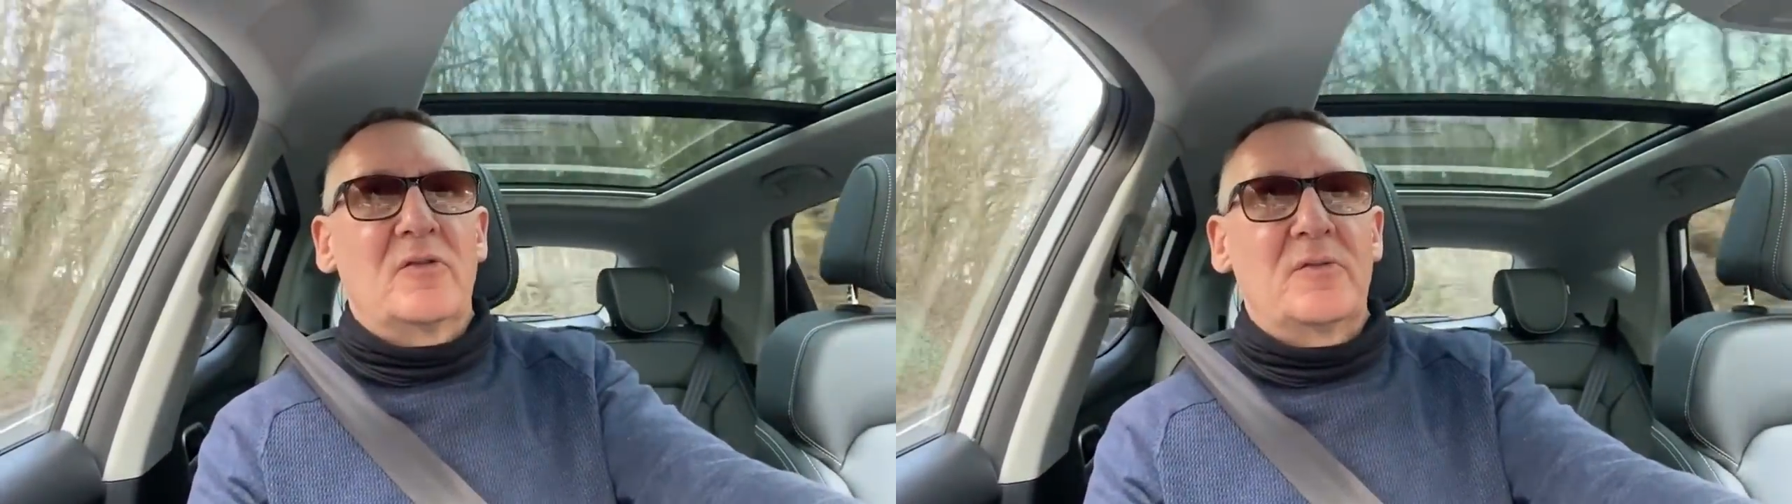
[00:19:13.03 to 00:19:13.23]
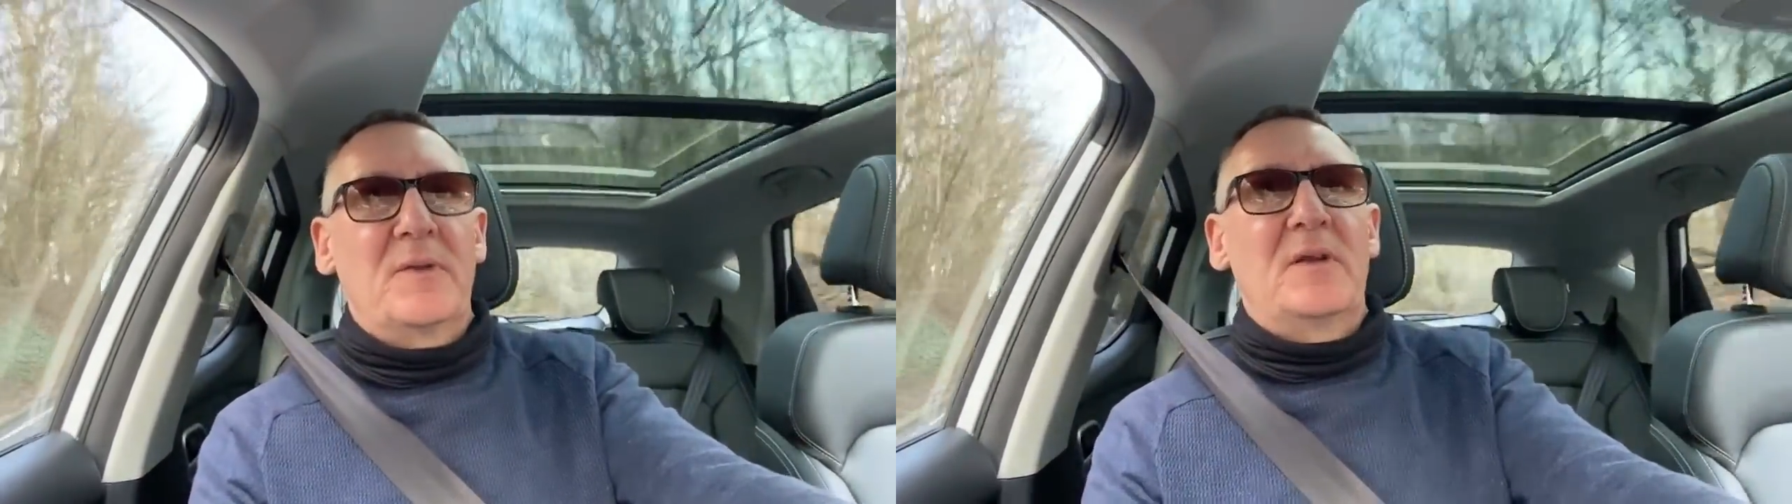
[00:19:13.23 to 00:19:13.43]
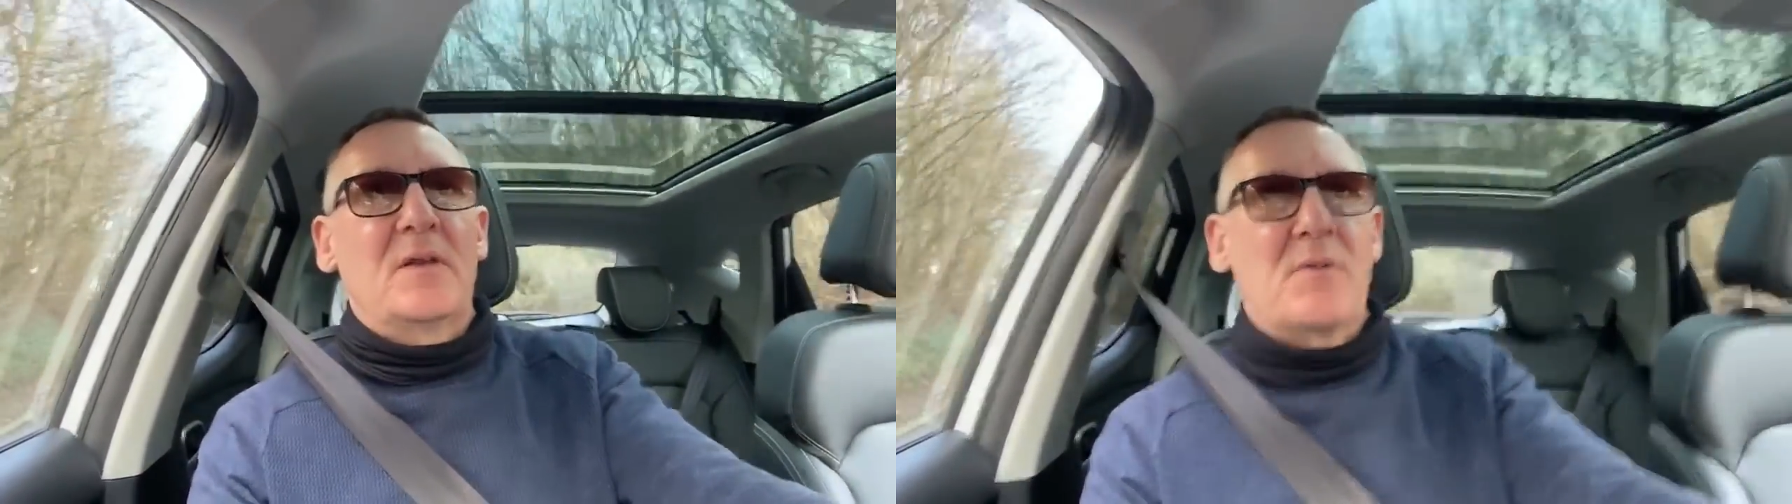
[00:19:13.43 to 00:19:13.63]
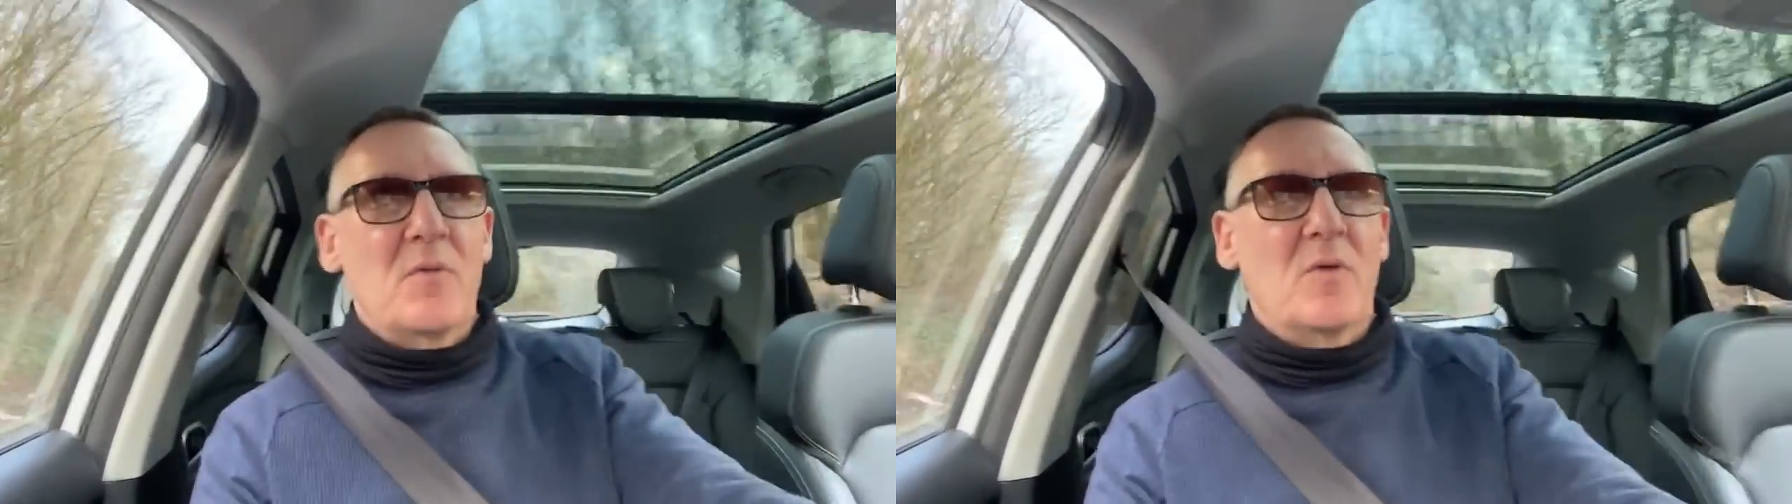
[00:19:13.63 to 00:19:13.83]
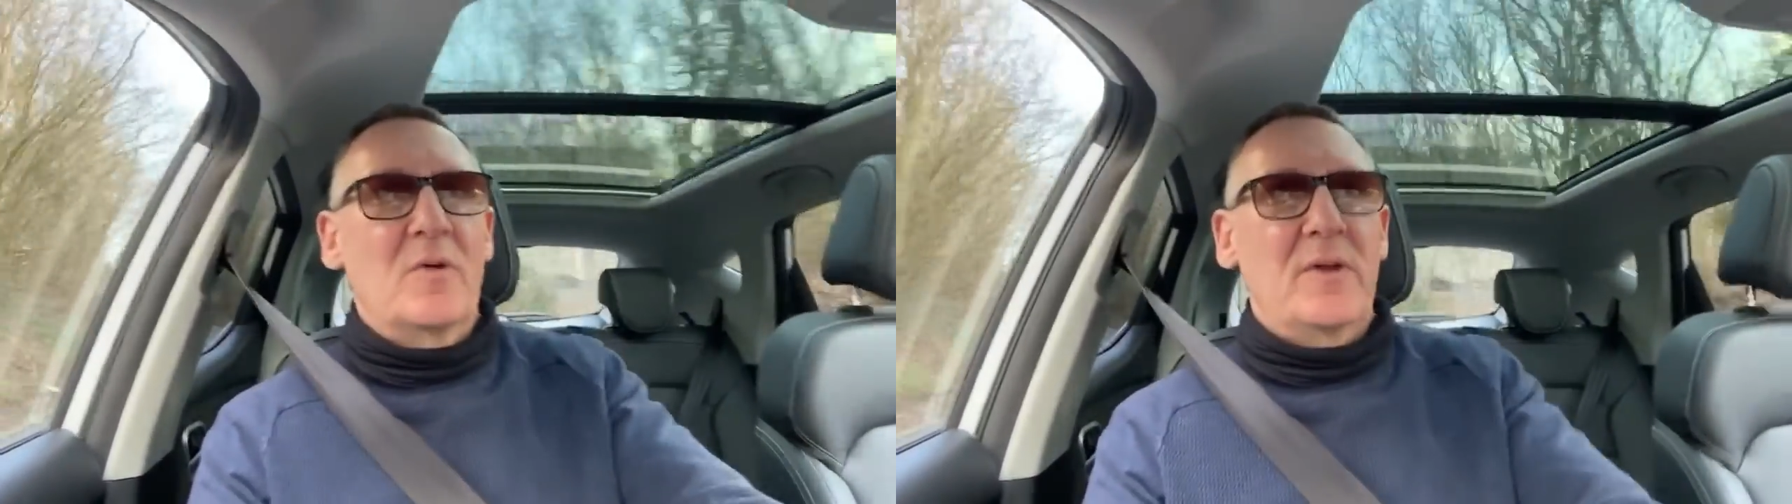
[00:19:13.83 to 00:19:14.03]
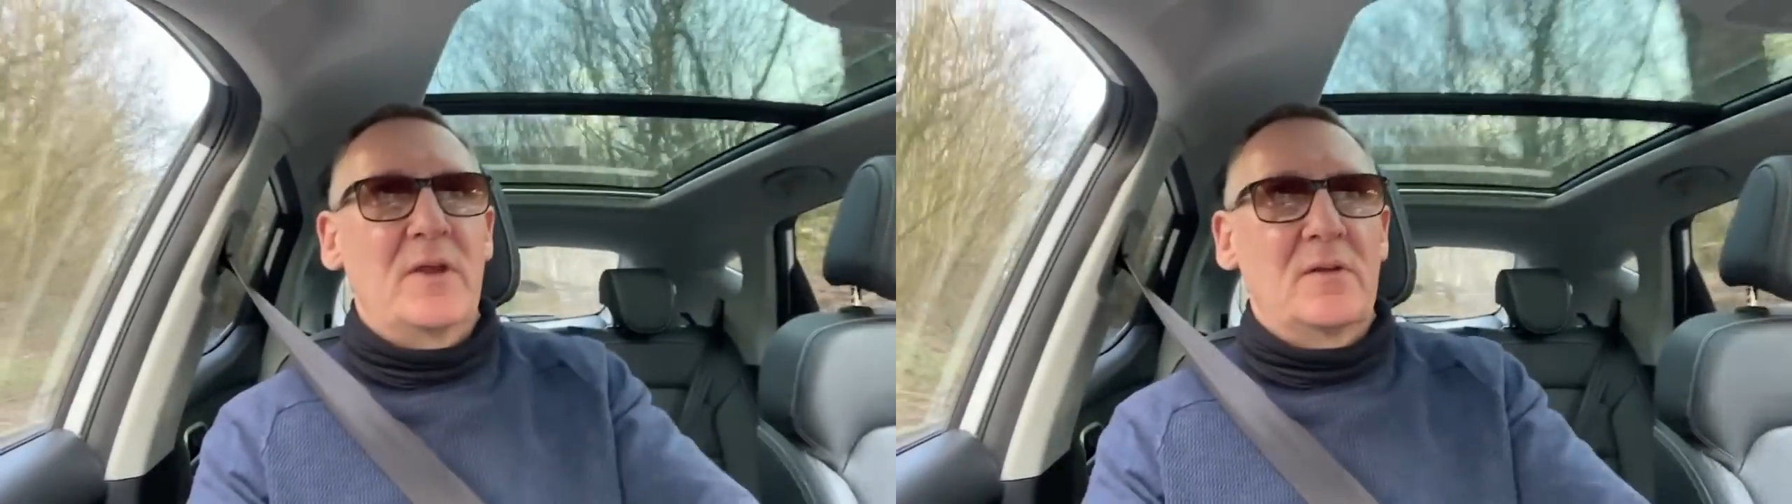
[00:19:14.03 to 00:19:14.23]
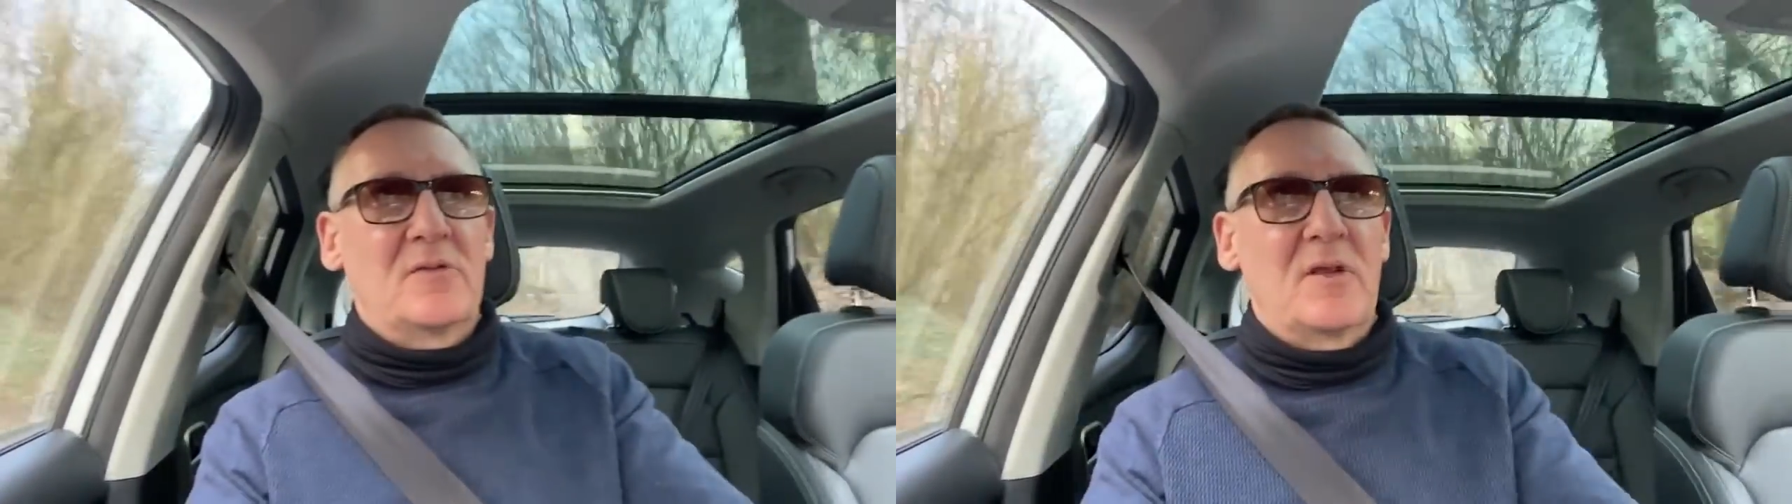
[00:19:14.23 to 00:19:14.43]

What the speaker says: speed limit warning